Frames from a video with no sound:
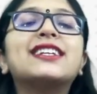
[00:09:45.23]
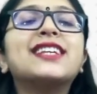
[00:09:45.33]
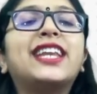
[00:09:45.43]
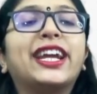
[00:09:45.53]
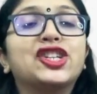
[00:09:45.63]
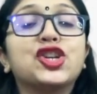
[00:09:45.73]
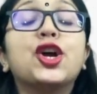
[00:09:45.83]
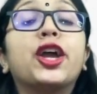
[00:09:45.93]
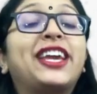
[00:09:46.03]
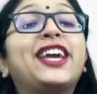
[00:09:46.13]
is an edge.
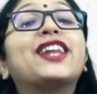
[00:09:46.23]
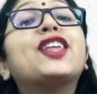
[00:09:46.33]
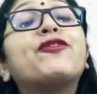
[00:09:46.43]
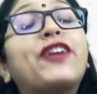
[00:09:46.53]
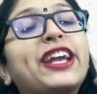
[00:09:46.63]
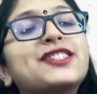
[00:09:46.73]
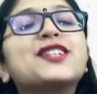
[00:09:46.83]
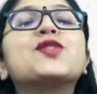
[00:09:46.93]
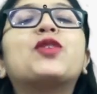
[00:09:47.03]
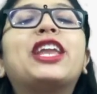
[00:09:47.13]
Here the face
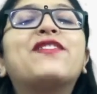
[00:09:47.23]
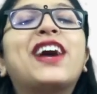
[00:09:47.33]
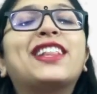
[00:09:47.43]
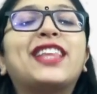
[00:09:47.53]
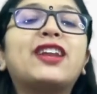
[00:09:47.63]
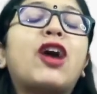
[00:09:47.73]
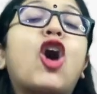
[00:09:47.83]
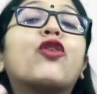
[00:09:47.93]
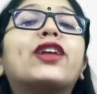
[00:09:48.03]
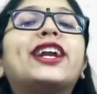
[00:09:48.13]
is only one, then
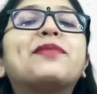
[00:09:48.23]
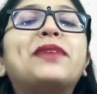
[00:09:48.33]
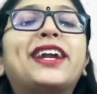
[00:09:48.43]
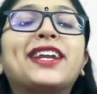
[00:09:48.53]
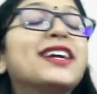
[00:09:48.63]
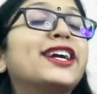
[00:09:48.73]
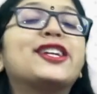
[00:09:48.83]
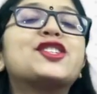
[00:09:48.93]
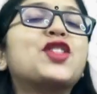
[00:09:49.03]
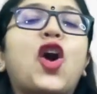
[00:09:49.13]
how will it meet?
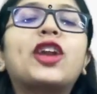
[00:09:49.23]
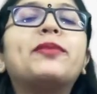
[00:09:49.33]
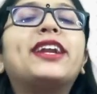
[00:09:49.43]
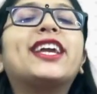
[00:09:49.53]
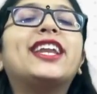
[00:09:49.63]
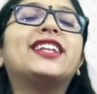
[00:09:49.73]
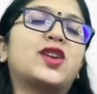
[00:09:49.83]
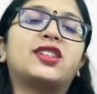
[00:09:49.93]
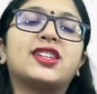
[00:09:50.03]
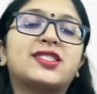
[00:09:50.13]
It's not meeting any.
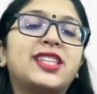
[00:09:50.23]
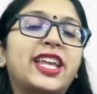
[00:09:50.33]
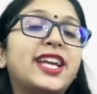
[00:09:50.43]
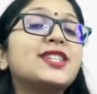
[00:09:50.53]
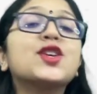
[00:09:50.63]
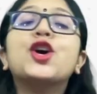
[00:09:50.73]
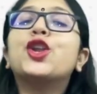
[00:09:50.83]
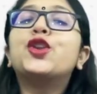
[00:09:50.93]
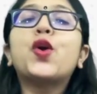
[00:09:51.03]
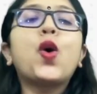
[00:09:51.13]
So there is
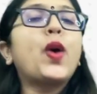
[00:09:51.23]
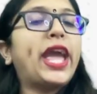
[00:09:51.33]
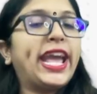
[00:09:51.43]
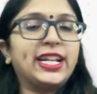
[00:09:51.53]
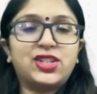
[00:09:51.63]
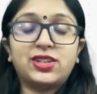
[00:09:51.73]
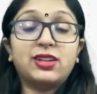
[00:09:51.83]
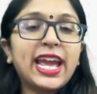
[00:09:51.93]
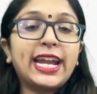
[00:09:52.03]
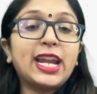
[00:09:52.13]
no edge.
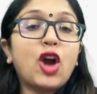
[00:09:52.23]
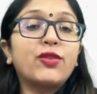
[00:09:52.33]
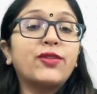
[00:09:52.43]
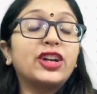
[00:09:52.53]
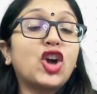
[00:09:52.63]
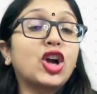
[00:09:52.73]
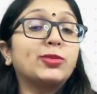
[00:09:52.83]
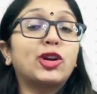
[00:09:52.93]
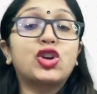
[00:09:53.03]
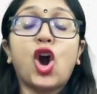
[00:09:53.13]
And now we will talk
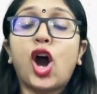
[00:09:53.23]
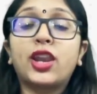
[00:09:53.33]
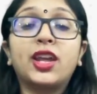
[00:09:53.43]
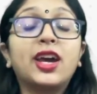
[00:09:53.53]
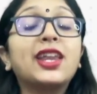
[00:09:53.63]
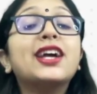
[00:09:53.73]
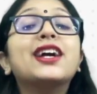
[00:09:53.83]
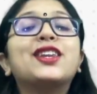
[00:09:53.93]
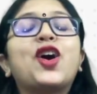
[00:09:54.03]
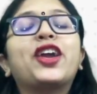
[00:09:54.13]
about corner.
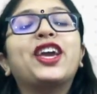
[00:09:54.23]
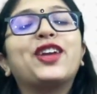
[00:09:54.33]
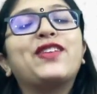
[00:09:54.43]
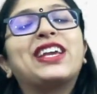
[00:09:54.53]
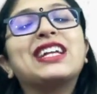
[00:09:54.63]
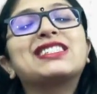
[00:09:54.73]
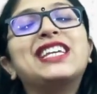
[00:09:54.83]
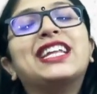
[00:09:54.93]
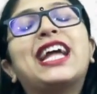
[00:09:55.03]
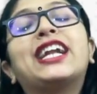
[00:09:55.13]
Now here we can
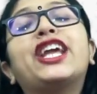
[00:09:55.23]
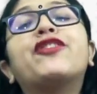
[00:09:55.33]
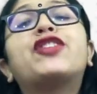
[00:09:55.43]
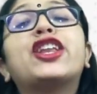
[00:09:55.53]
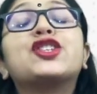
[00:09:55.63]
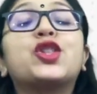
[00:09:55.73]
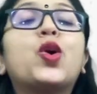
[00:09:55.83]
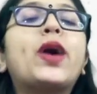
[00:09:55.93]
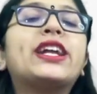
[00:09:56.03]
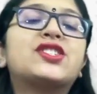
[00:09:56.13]
see that if there is
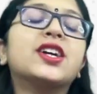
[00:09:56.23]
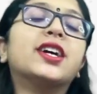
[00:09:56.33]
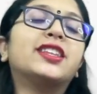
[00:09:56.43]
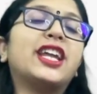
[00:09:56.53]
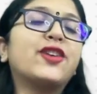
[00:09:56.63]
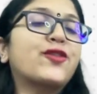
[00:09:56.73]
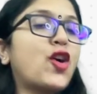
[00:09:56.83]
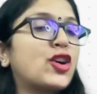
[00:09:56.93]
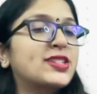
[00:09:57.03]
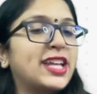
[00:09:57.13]
no edge, then of
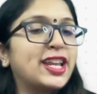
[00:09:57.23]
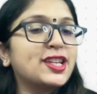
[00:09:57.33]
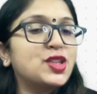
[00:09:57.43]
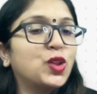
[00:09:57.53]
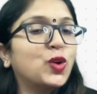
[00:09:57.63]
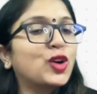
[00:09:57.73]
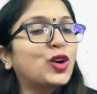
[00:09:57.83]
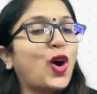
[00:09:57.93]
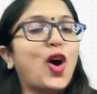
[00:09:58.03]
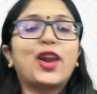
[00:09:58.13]
course there is no
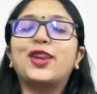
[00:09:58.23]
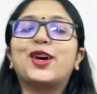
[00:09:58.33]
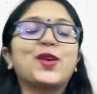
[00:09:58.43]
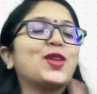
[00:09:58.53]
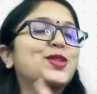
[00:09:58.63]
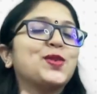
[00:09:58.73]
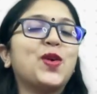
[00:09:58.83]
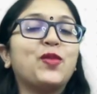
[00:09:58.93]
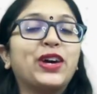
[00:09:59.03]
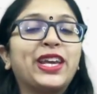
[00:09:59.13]
corner also
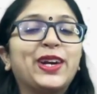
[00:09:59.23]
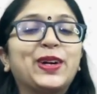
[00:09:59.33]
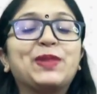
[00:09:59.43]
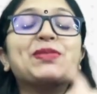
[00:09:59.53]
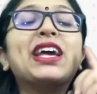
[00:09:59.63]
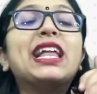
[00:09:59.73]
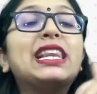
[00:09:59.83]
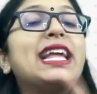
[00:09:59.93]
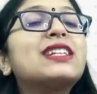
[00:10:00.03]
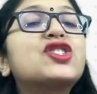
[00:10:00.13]
over here.
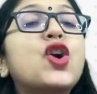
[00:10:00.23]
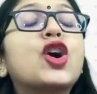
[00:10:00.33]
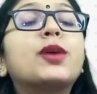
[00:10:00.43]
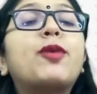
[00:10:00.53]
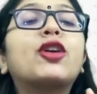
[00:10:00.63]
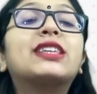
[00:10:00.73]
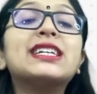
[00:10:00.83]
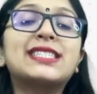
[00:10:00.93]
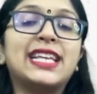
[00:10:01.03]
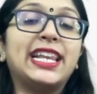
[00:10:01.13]
Let's talk about
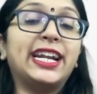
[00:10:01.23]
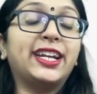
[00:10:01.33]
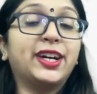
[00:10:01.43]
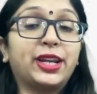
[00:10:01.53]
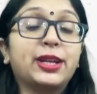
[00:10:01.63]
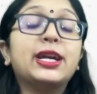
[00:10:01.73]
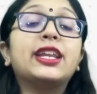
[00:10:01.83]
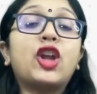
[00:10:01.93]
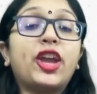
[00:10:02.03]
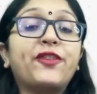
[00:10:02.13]
this cylinder.
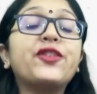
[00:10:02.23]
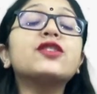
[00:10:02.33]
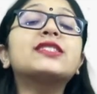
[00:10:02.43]
Now if you